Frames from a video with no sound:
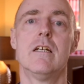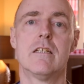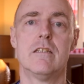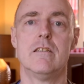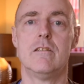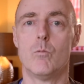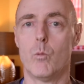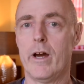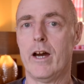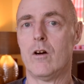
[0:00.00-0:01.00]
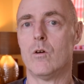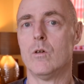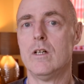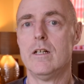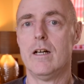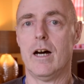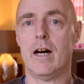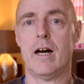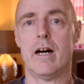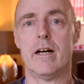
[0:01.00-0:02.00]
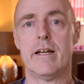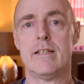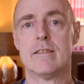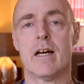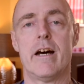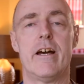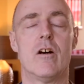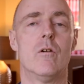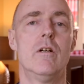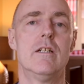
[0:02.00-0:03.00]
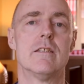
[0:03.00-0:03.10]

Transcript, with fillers: could well uh, entail.